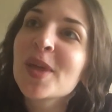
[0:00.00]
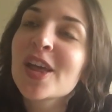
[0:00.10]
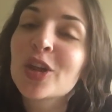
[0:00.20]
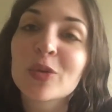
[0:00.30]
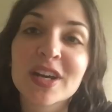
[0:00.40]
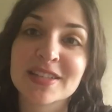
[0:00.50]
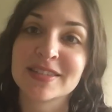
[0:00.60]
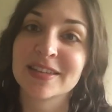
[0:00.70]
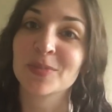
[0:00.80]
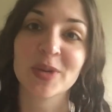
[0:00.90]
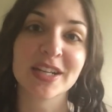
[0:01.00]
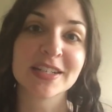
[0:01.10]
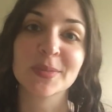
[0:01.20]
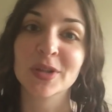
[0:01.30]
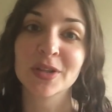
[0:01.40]
being gloriously
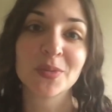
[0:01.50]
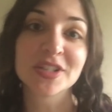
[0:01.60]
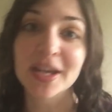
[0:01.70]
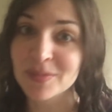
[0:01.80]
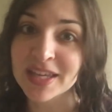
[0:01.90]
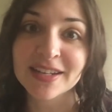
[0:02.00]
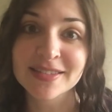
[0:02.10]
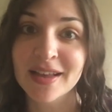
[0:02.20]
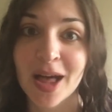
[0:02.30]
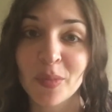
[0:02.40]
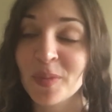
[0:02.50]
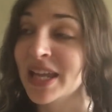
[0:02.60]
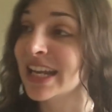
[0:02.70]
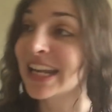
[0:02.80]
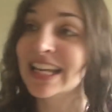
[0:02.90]
predictable, which I mean as a
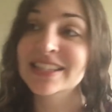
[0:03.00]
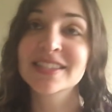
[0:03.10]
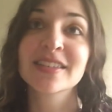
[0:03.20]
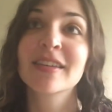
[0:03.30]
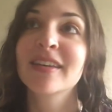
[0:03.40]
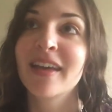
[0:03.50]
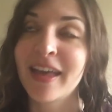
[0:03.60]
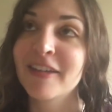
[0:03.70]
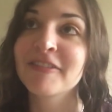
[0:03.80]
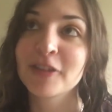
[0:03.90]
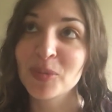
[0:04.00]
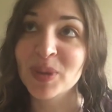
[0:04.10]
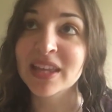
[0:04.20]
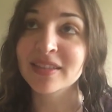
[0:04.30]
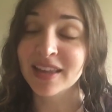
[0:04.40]
compliment, it hits every
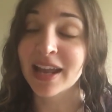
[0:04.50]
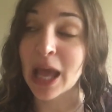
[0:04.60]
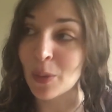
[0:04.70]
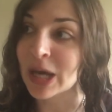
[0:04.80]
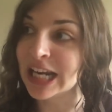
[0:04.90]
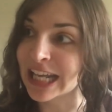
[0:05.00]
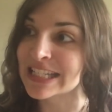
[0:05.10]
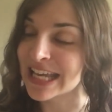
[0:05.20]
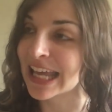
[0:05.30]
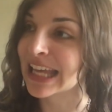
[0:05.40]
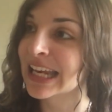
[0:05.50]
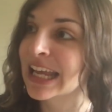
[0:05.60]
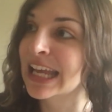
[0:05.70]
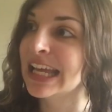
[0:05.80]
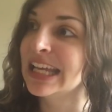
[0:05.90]
beat that I wanted it to hit.
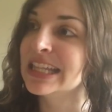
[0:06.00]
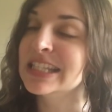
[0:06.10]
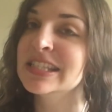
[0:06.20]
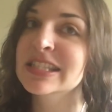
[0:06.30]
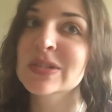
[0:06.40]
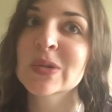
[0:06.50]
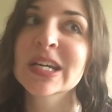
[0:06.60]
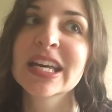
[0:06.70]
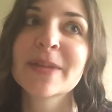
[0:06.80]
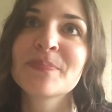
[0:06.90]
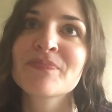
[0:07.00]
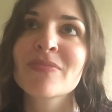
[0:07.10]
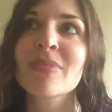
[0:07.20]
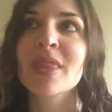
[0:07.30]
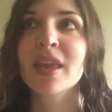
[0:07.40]
This story
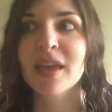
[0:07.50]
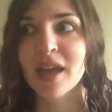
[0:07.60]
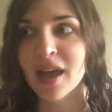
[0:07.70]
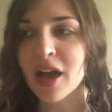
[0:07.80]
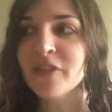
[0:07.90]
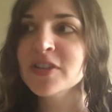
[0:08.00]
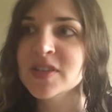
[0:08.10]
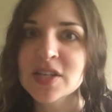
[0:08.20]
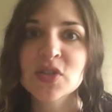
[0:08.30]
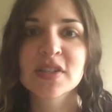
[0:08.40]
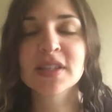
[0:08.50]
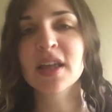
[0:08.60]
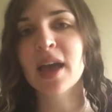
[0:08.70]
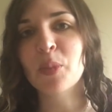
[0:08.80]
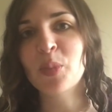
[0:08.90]
offers an interesting
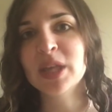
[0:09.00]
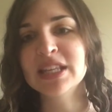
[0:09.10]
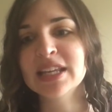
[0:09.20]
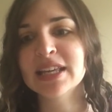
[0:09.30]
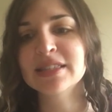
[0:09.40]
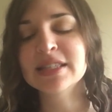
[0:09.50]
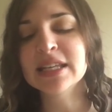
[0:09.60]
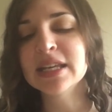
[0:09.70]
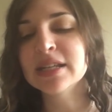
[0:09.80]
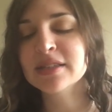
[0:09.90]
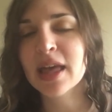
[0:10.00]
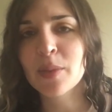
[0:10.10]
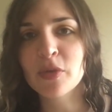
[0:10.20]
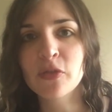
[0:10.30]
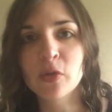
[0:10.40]
look at PTSD in a
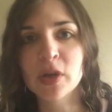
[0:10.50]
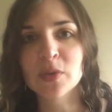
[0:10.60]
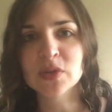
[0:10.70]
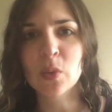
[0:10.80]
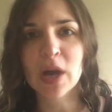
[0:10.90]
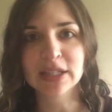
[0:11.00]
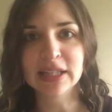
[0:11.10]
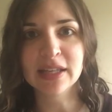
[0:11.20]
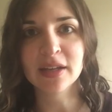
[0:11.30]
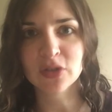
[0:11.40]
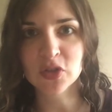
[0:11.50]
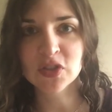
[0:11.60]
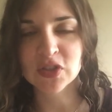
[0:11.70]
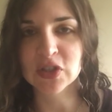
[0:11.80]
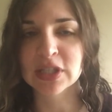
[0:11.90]
time before it was a widely
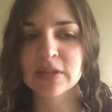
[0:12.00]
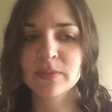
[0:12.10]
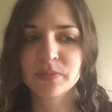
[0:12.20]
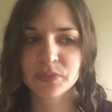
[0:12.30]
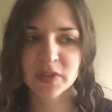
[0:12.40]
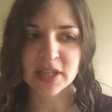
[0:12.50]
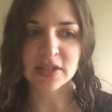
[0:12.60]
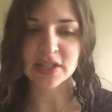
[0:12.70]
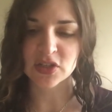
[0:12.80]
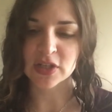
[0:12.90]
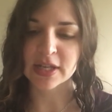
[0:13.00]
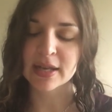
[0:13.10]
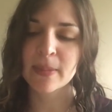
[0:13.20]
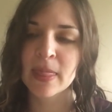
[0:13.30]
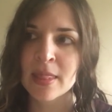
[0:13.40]
understood
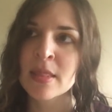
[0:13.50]
condition.